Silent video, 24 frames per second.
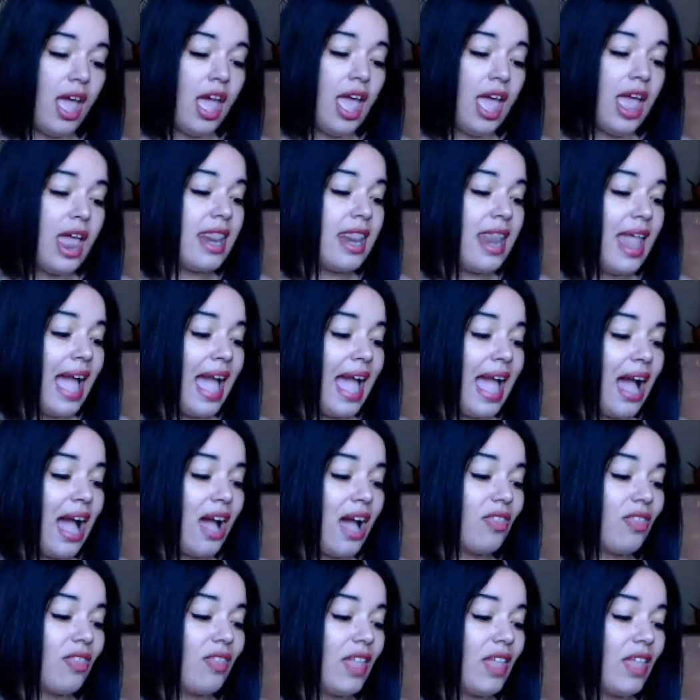
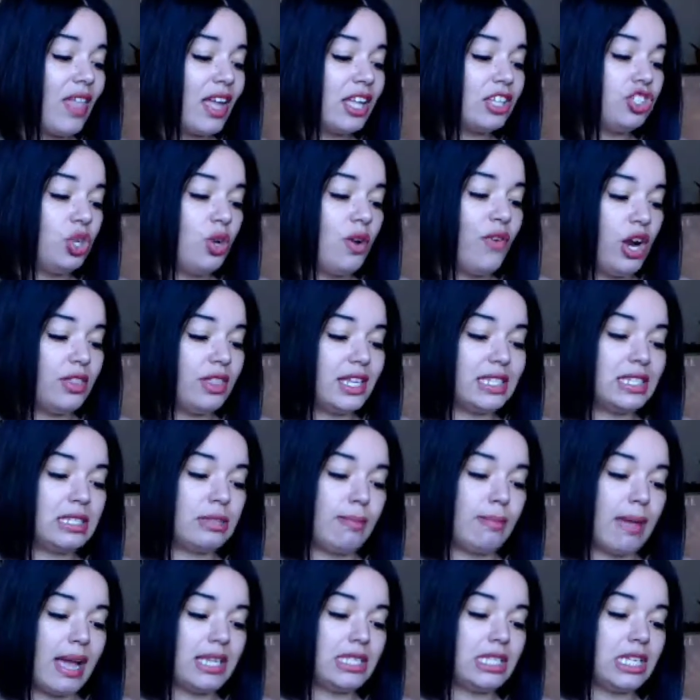that you've heard this
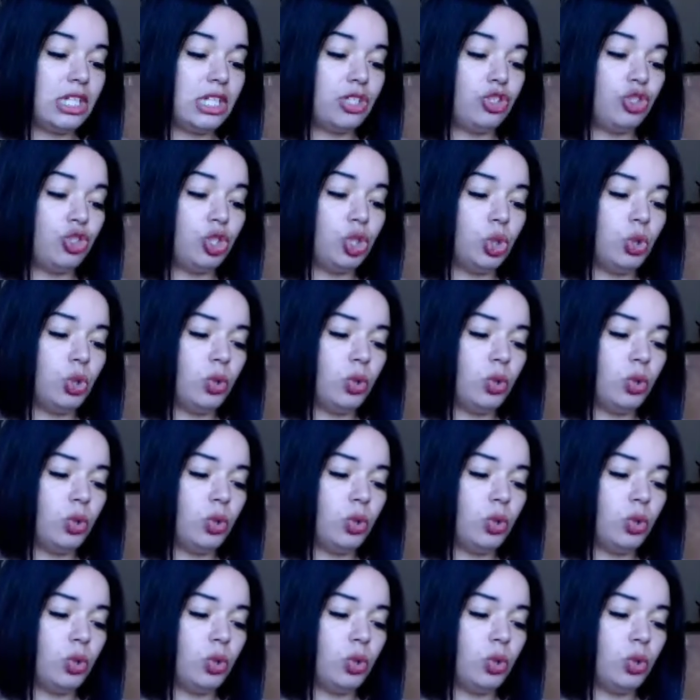message, do